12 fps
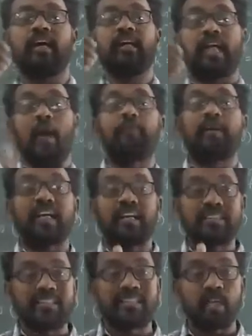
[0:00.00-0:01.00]
Graphical
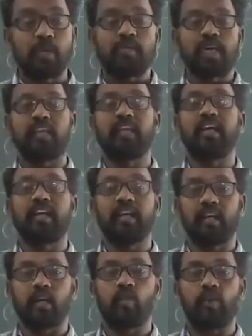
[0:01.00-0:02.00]
systems are there
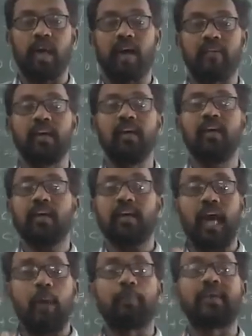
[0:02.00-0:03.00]
here. We have a
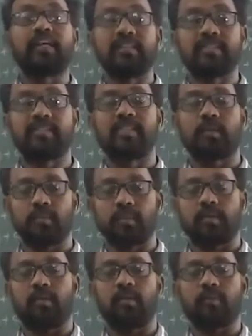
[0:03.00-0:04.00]
graphical
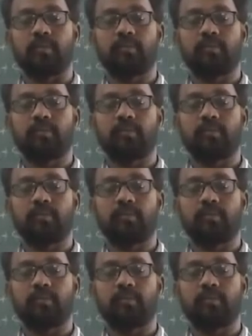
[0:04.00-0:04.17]
systems.